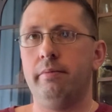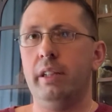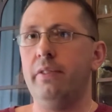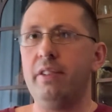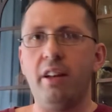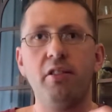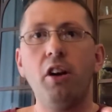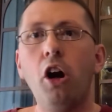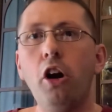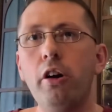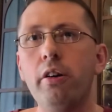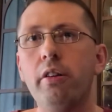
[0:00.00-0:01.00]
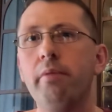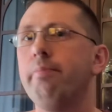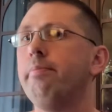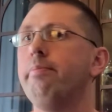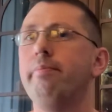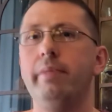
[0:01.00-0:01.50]
If it doesn't hurt,
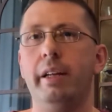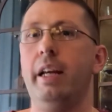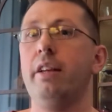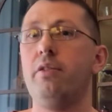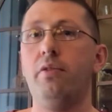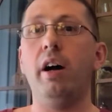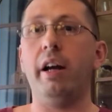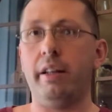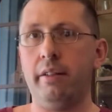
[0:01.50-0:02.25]
it's fine.